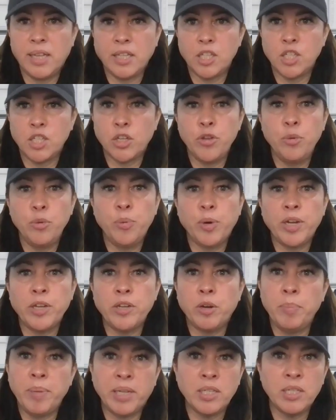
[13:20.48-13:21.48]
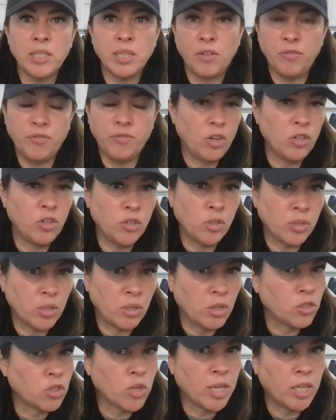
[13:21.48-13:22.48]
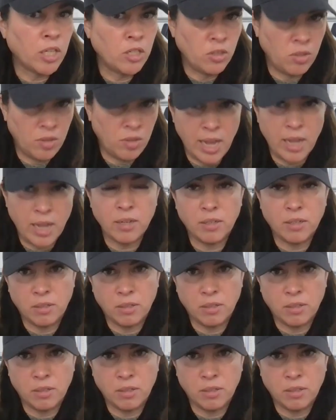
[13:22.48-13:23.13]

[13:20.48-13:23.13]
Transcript: So you bring your best self. They're trying to do that.